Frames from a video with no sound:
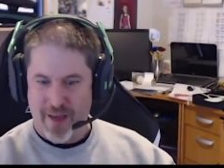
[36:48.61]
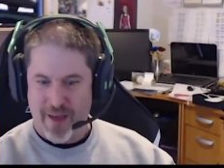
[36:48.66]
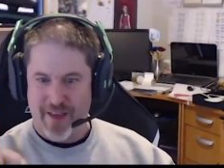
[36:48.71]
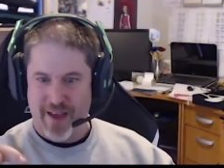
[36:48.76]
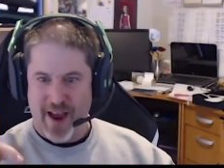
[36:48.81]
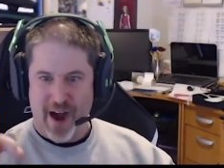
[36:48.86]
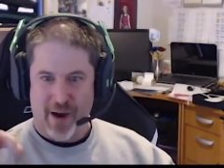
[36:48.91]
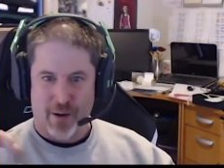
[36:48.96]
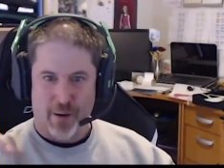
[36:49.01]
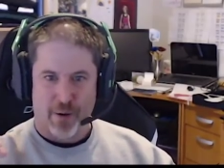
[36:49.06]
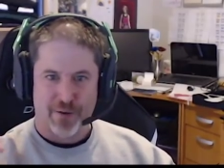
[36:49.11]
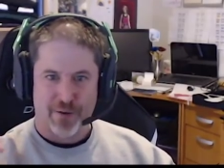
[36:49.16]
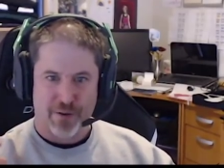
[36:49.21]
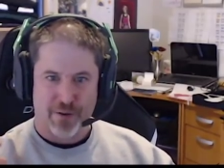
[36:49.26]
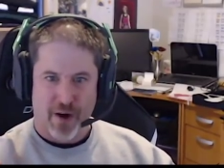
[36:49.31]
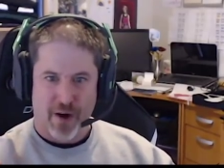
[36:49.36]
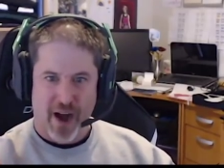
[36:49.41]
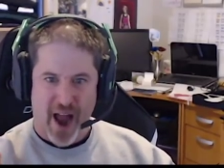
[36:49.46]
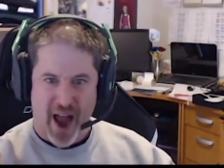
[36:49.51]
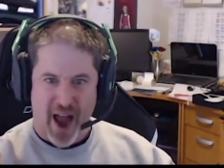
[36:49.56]
The arrows
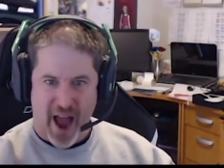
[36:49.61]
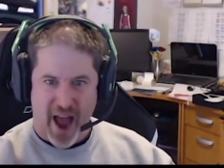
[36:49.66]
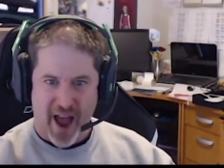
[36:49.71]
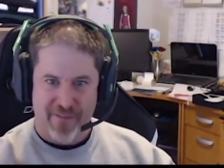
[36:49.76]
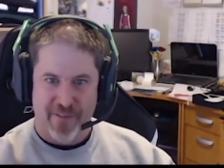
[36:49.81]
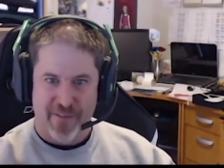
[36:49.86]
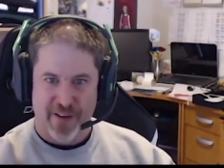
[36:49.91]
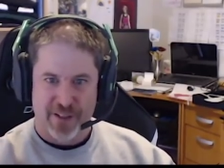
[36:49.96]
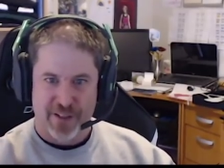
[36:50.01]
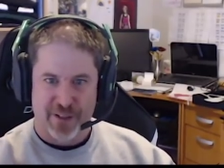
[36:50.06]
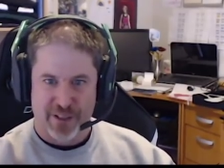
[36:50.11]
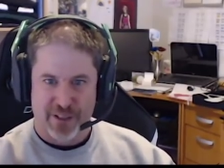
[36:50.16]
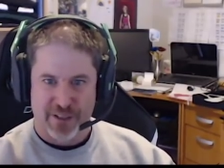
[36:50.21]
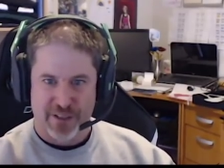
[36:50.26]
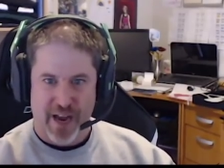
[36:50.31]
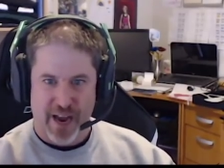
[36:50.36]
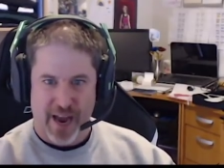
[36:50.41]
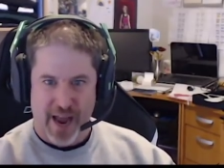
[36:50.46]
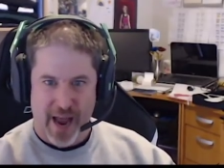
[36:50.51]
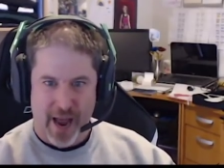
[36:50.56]
are a half inch in
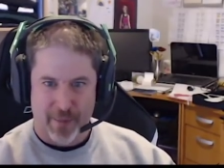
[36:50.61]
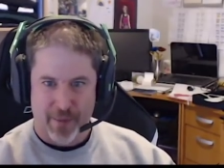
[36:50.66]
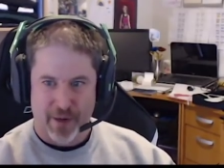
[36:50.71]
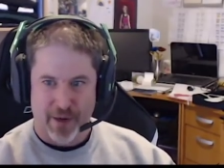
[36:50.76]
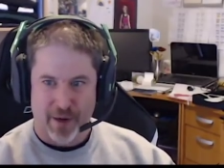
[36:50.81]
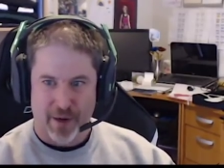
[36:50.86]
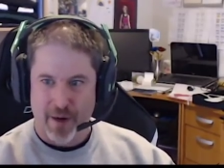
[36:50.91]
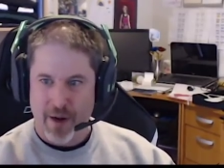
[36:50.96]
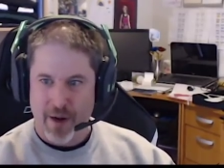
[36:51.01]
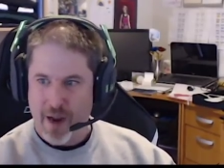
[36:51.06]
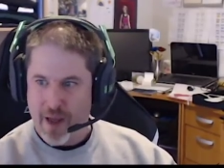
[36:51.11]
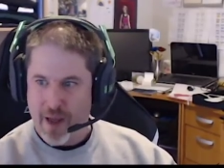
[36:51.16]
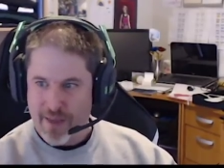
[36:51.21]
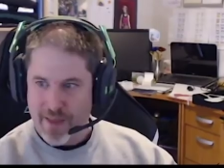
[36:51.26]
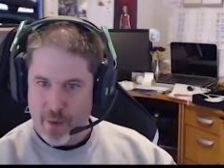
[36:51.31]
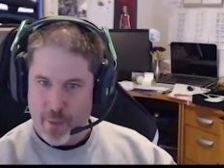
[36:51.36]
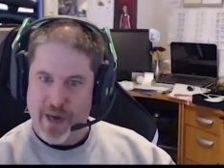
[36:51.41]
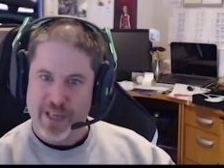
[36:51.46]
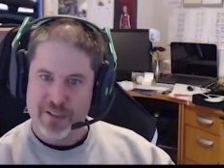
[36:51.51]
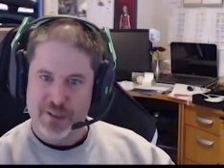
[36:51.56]
diameter.
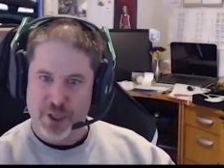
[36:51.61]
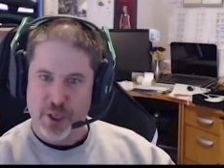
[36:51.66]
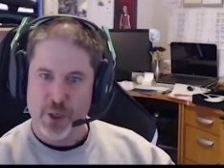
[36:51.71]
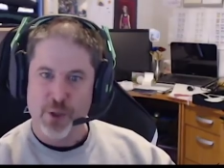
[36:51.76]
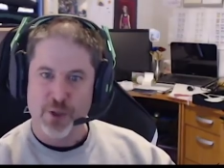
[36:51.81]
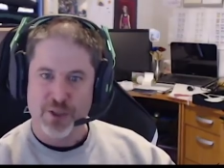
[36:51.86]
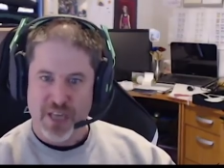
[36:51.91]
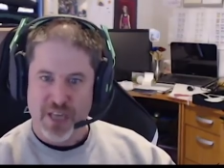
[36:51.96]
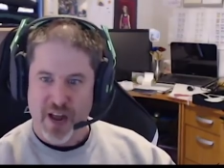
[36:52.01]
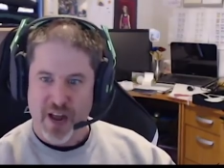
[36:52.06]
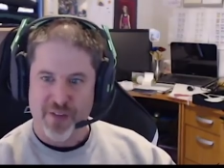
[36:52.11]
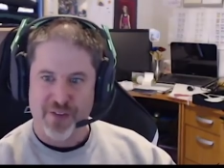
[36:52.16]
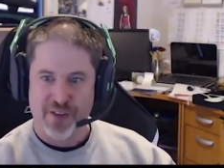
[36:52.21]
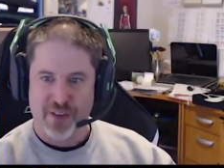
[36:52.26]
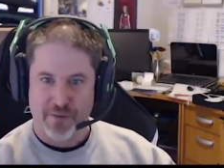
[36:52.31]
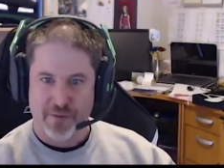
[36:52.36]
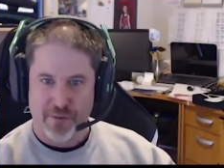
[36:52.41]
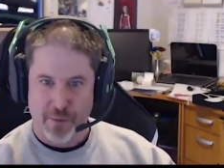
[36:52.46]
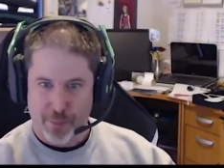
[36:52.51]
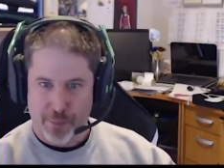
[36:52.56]
They weigh two
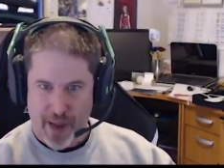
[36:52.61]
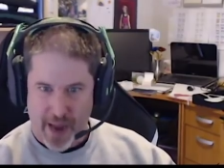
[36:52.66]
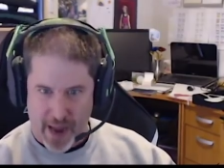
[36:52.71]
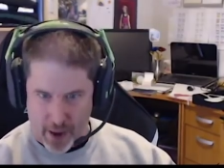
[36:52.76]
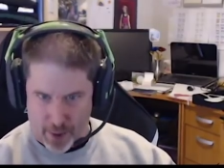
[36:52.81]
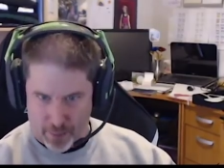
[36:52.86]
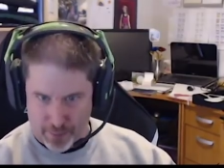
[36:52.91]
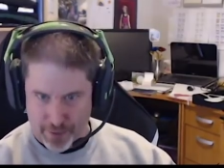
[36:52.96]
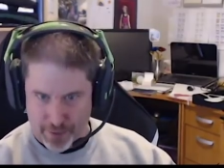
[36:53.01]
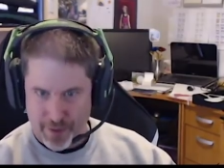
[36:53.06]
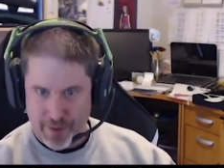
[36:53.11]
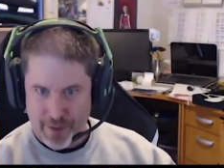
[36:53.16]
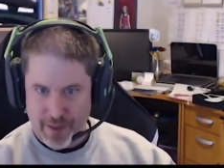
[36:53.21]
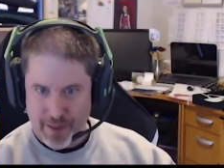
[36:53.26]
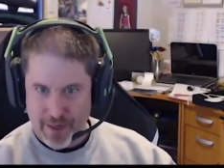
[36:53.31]
tenths of a pound.